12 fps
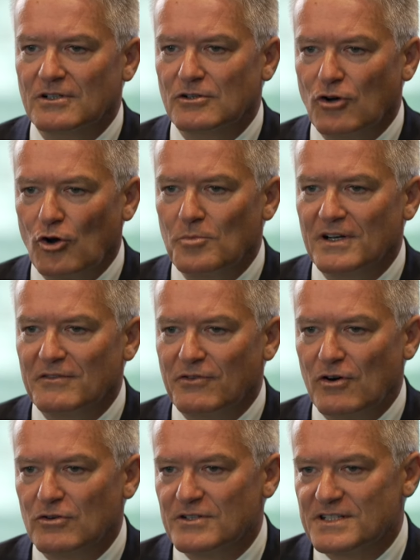globally
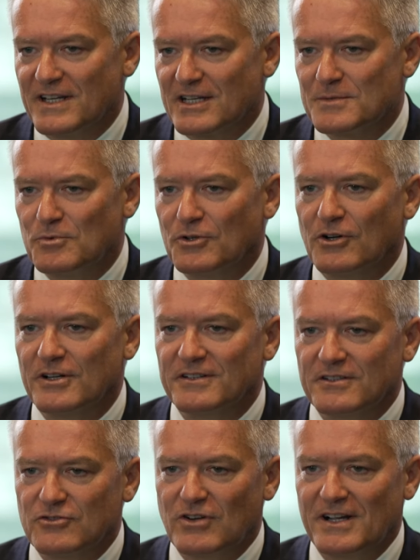focused,
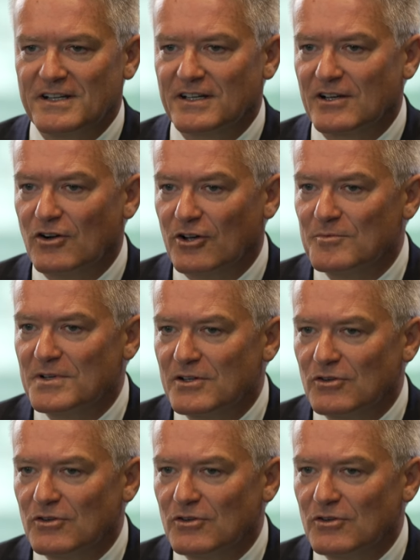export-oriented trading economy.